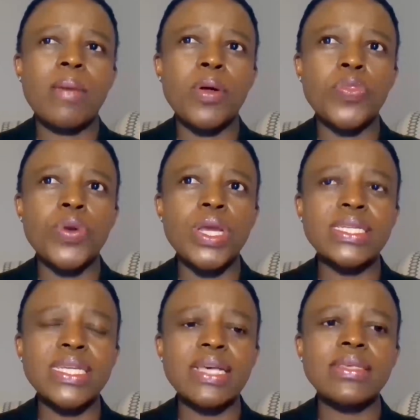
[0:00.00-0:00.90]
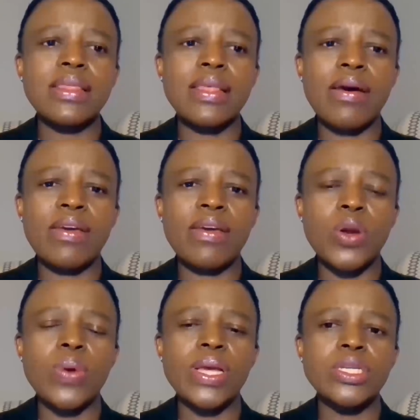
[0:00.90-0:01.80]
about 3 tests, and they are
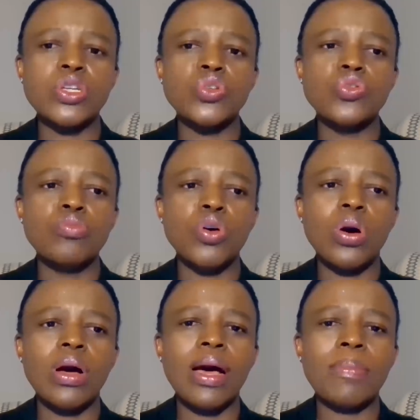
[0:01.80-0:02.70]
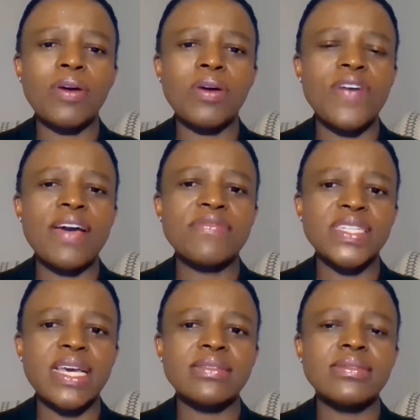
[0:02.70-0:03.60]
evaluating 2 more, about 5
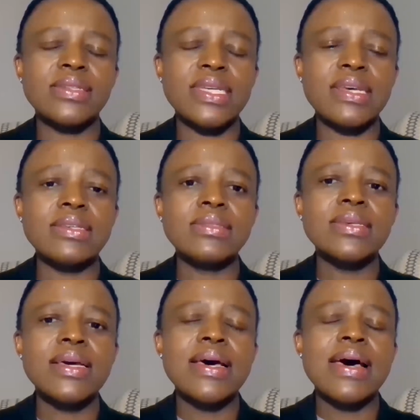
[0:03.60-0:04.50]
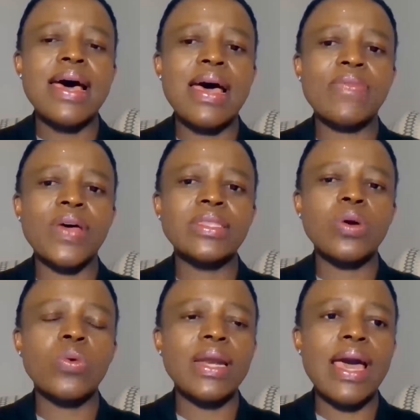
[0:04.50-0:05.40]
test kits that they
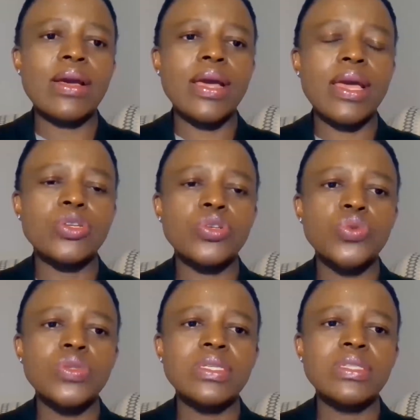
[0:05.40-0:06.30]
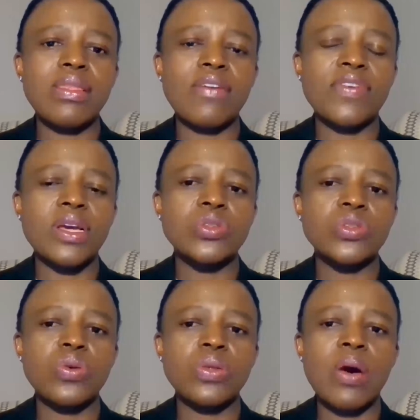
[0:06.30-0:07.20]
would like to use in South Africa.
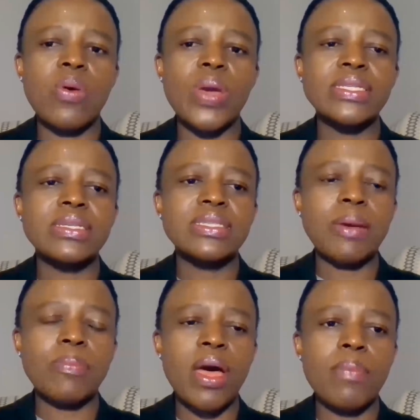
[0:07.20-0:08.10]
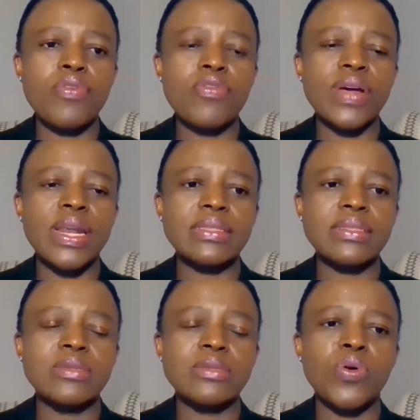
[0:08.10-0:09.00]
So they are awaiting SAPRA approval at
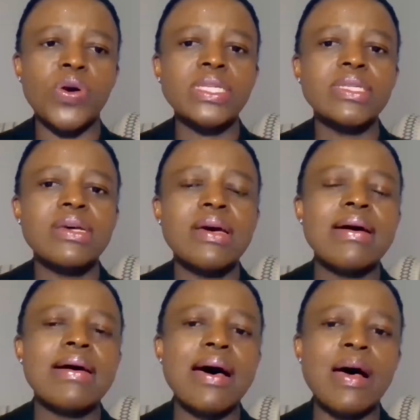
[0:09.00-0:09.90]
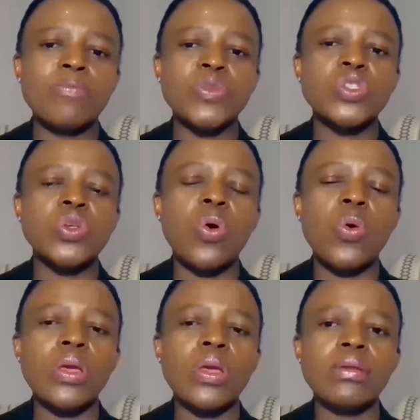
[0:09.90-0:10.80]
this point.
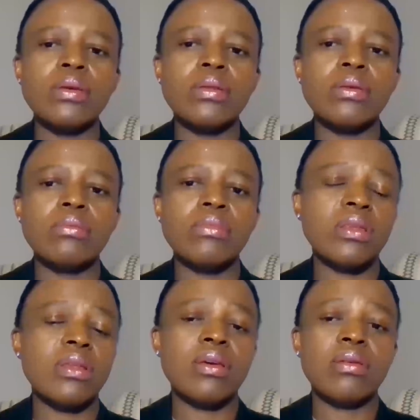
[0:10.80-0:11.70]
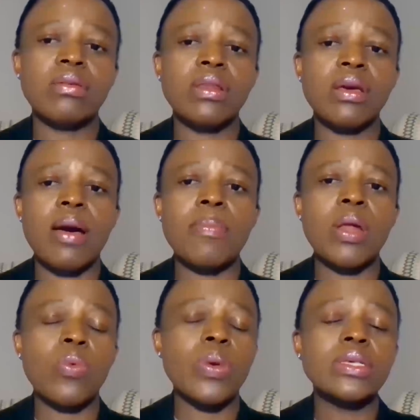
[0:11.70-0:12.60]
So in a
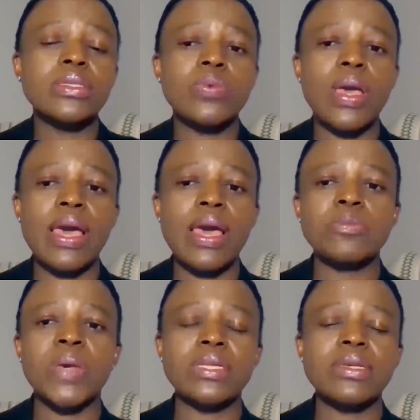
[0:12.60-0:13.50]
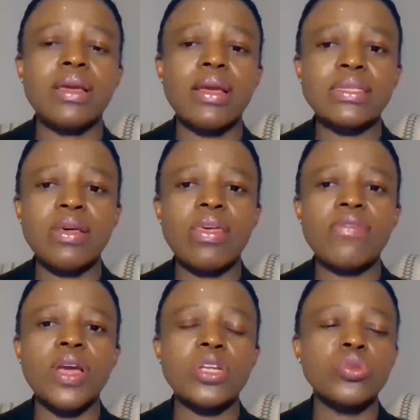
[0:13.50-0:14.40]
couple of weeks, we are expecting South
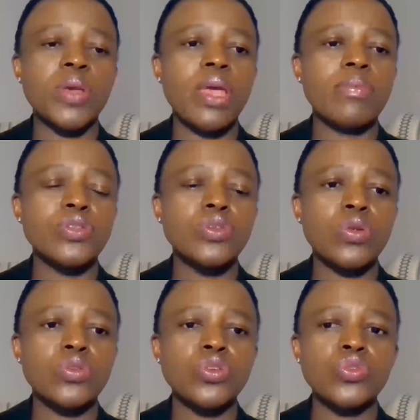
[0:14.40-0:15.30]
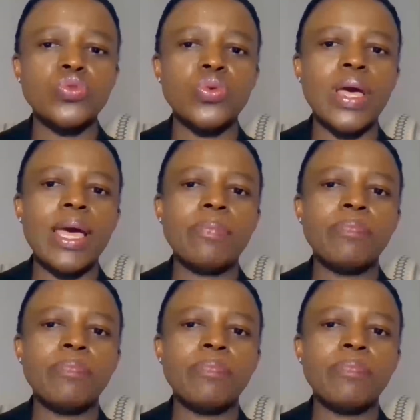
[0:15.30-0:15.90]
Africa to be able to also do